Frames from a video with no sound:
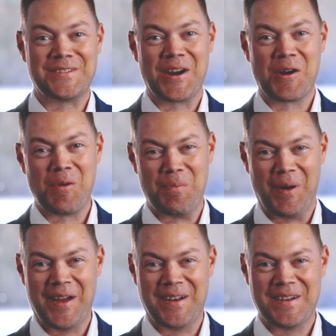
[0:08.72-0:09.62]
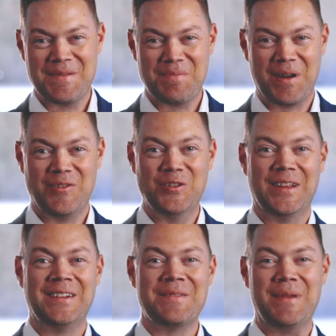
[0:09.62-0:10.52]
a terrible pun, but if you
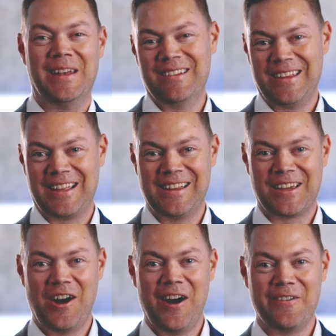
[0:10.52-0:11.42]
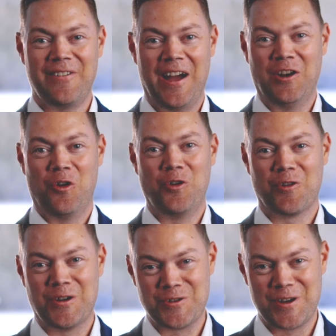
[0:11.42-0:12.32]
didn't immediately click off, I know
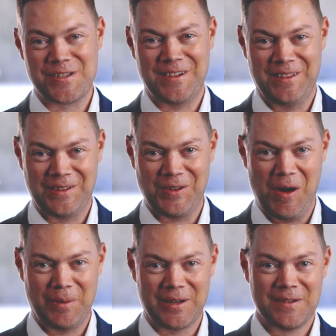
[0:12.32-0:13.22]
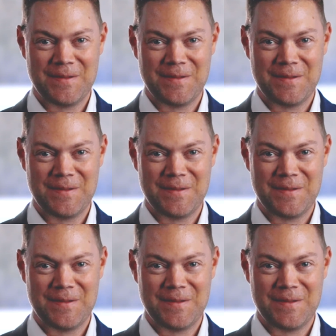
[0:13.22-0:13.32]
you're interested in the topic.